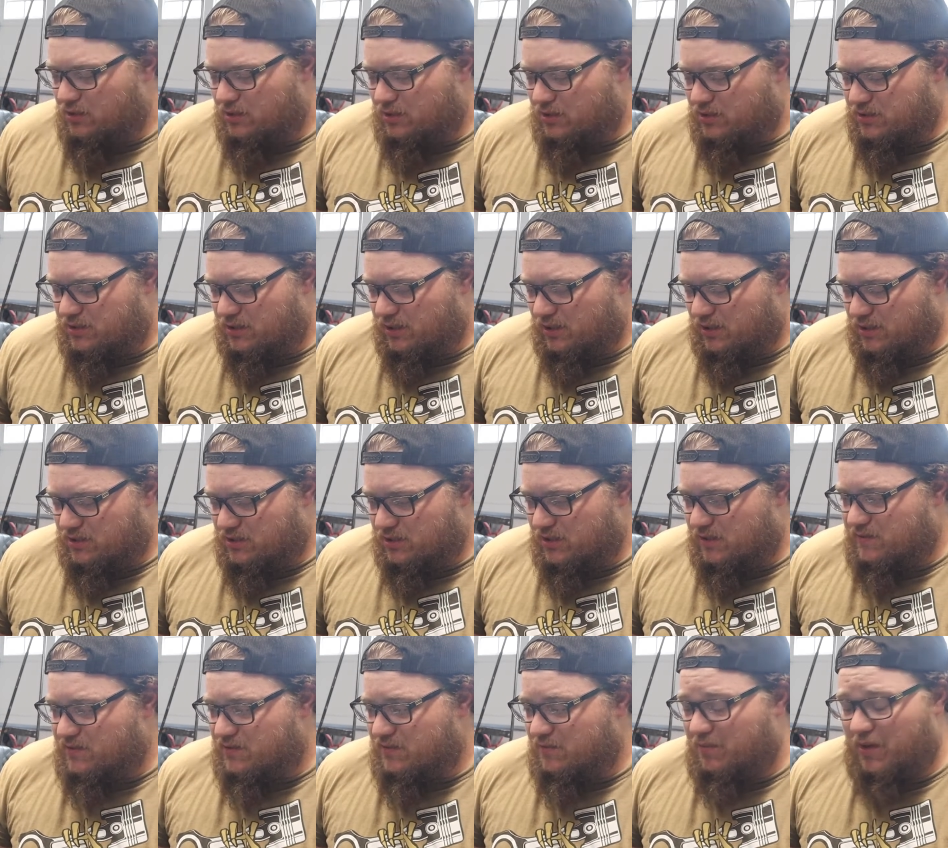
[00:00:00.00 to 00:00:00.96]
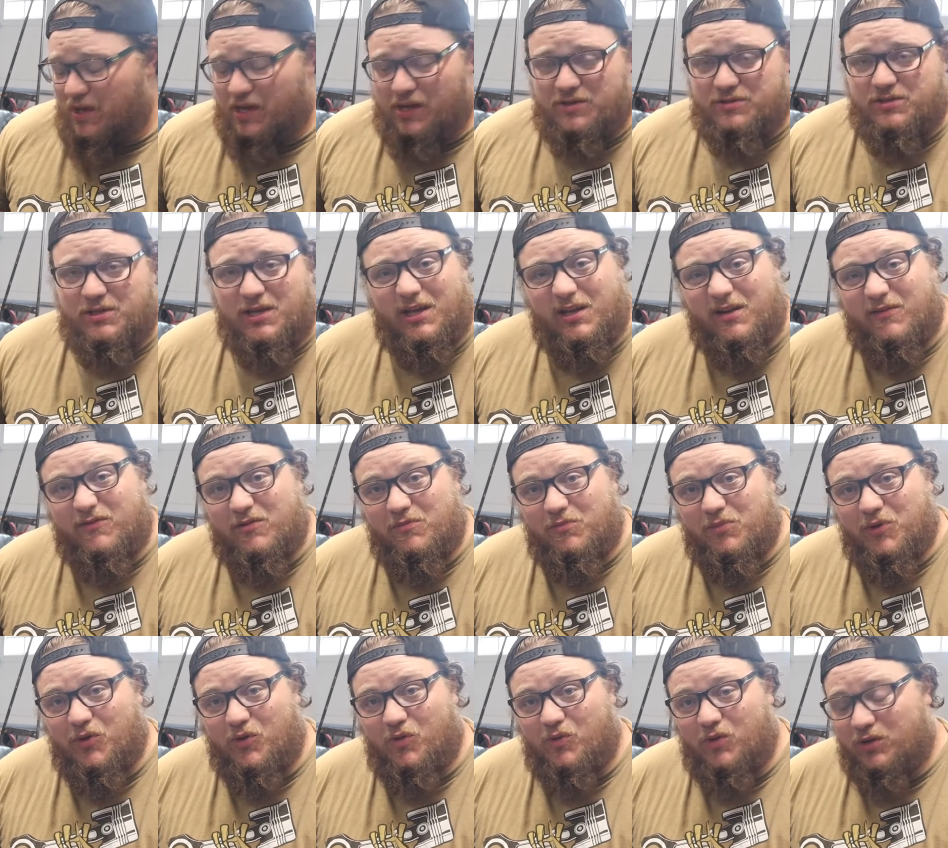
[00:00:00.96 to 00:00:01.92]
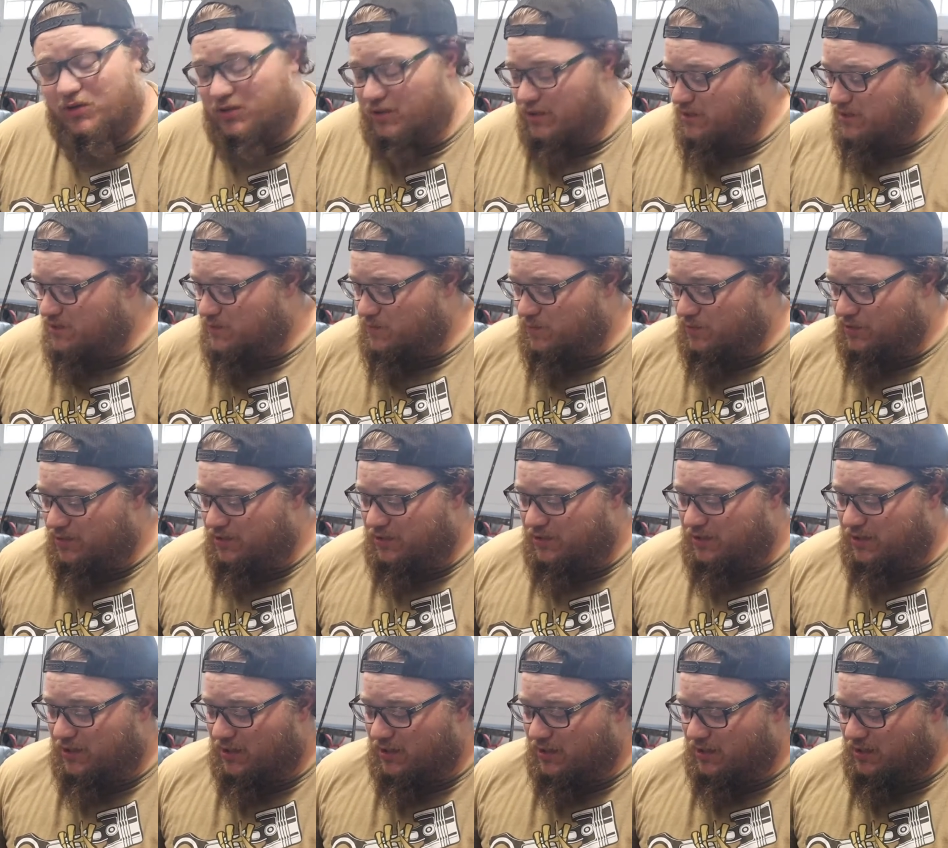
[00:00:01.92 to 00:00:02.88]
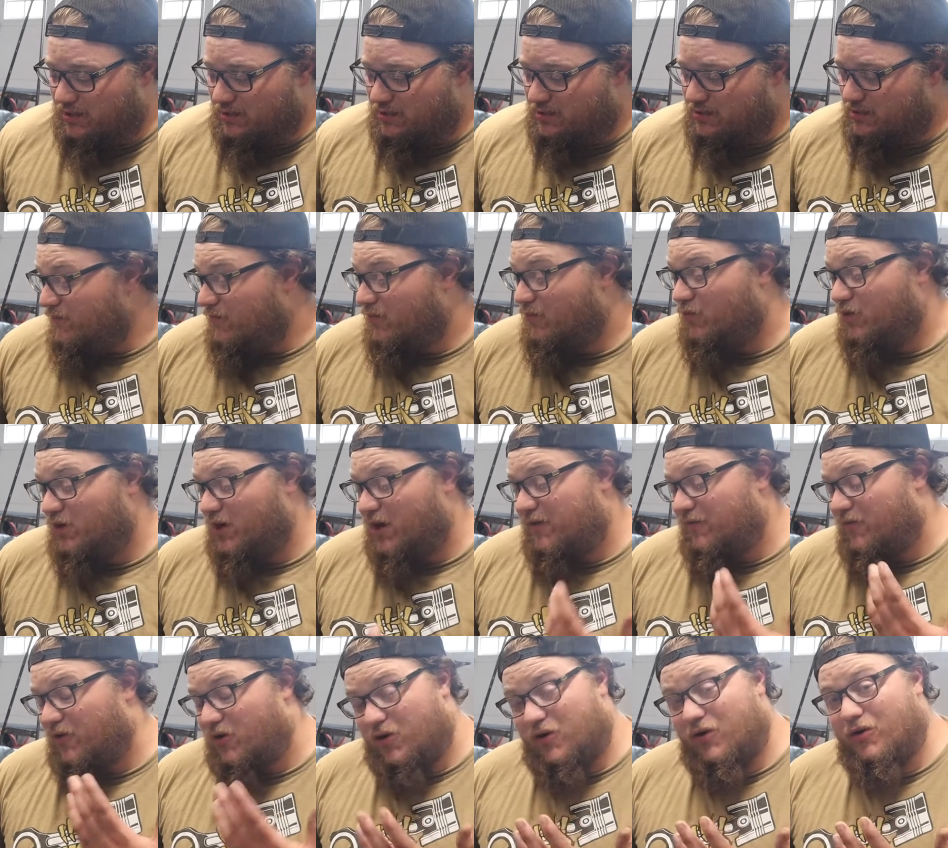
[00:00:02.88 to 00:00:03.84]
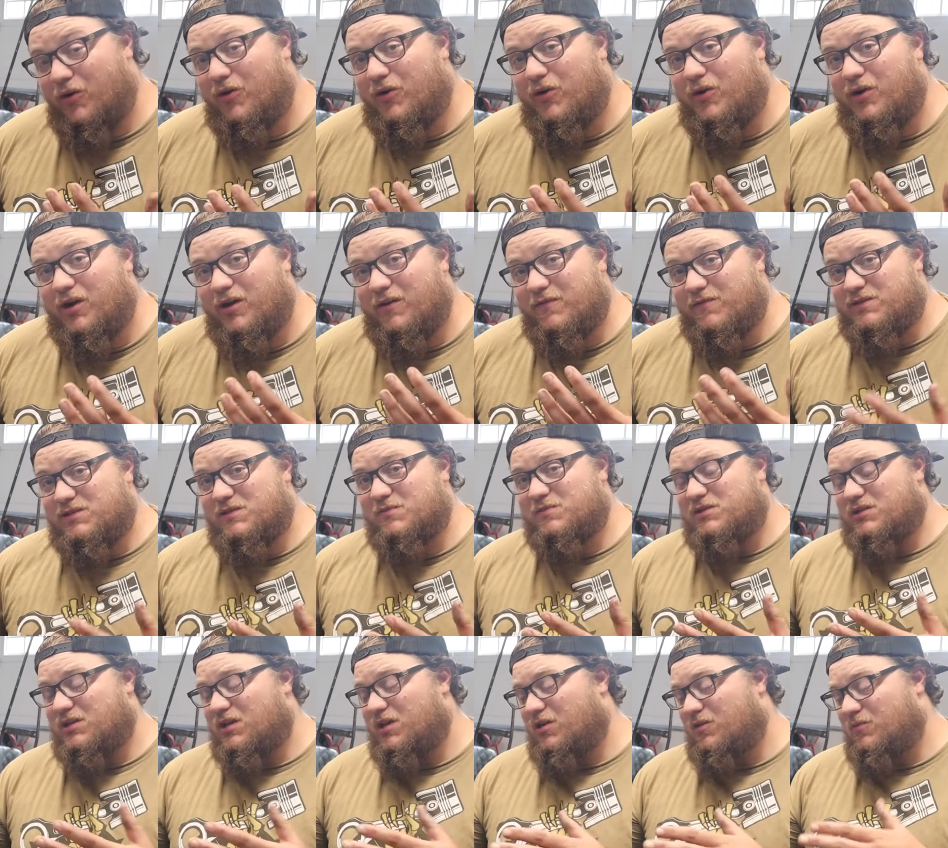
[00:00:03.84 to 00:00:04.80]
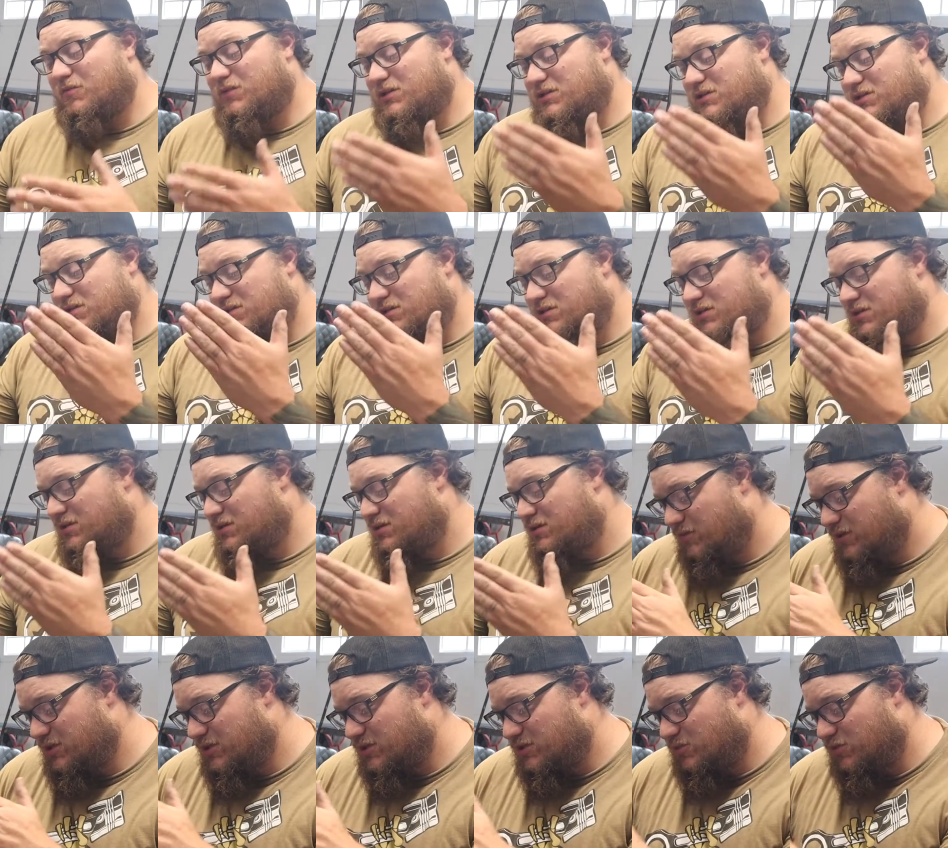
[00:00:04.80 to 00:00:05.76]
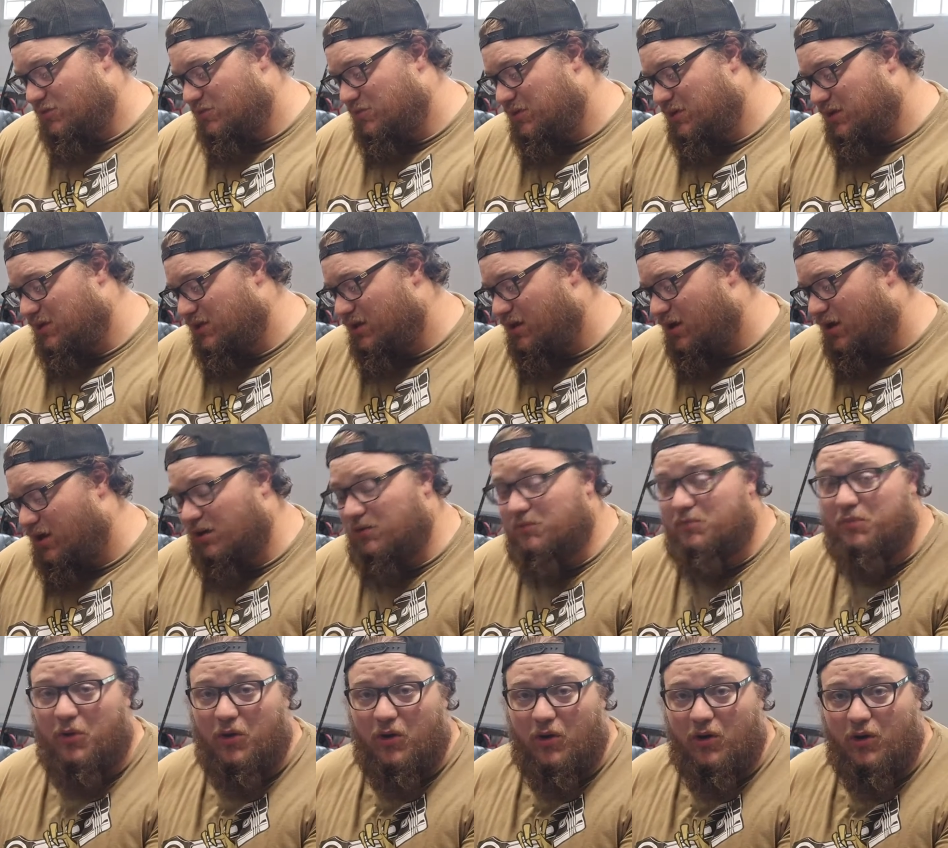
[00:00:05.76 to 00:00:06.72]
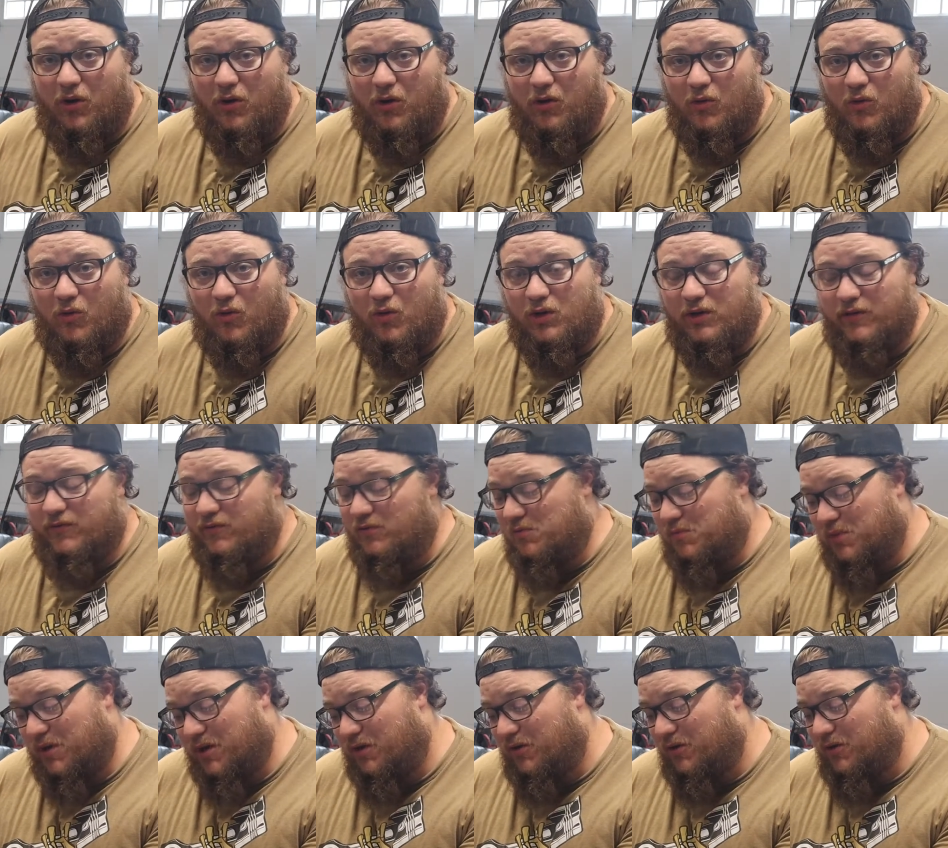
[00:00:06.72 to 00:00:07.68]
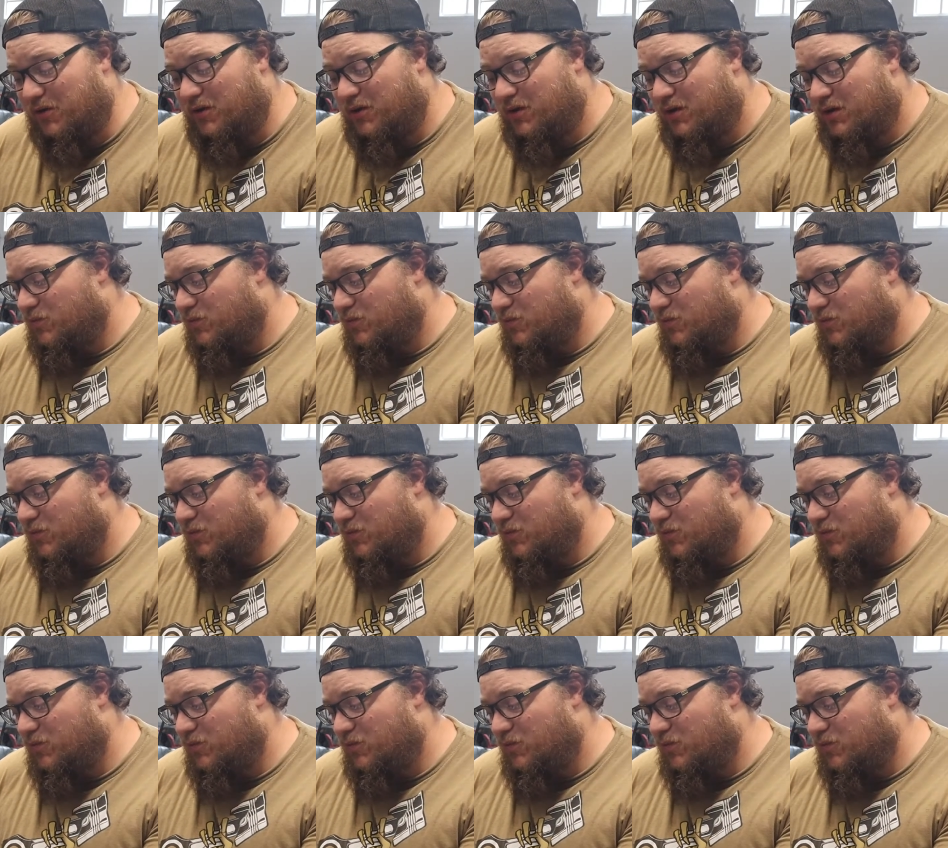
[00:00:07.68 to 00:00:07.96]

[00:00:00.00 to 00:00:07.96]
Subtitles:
This thing is leaps and bounds ahead of the Biltwell Lanesplitter, and from what I've heard of Simpson helmets, this would be on par or even better